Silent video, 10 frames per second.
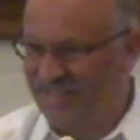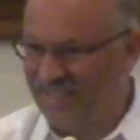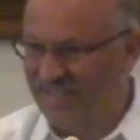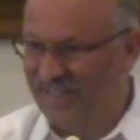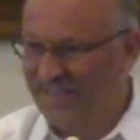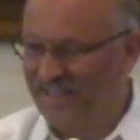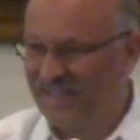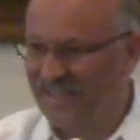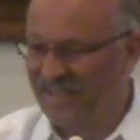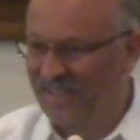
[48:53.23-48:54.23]

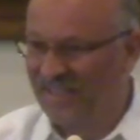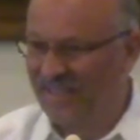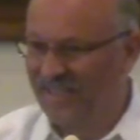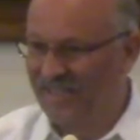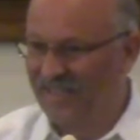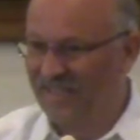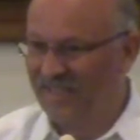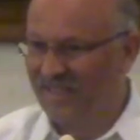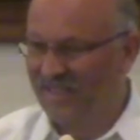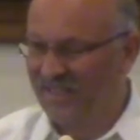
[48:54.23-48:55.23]
[no speech]